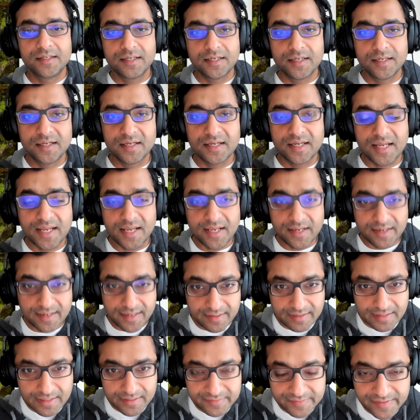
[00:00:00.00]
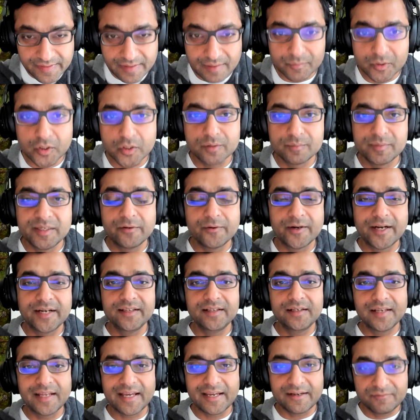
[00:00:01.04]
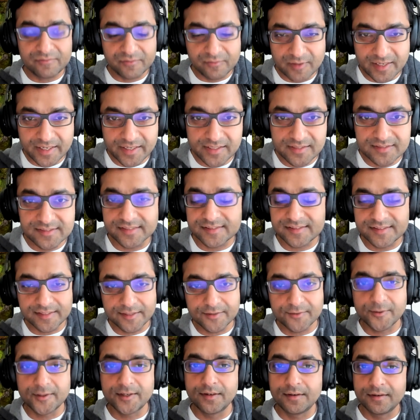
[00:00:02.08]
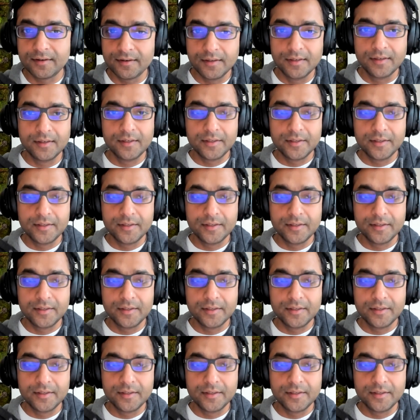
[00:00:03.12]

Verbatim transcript: Uh, and I, I think I'm going to be ready life wise, etc.,